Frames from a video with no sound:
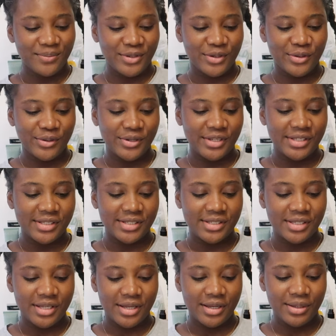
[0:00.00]

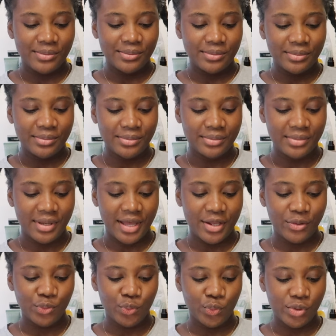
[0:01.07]
because I
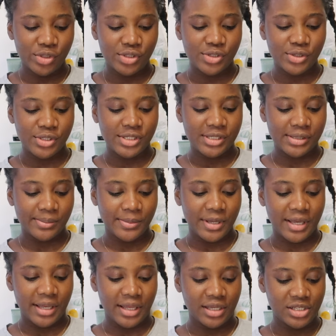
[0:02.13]
don't want to
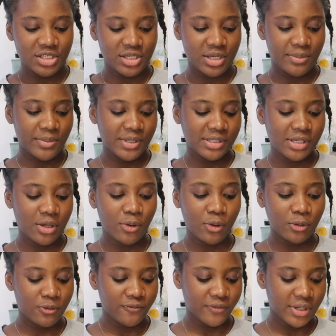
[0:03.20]
smear shea butter
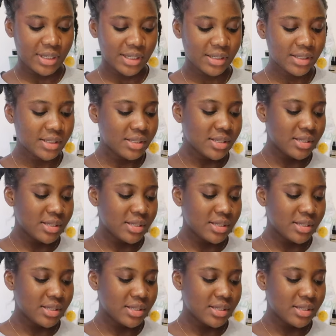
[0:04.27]
all over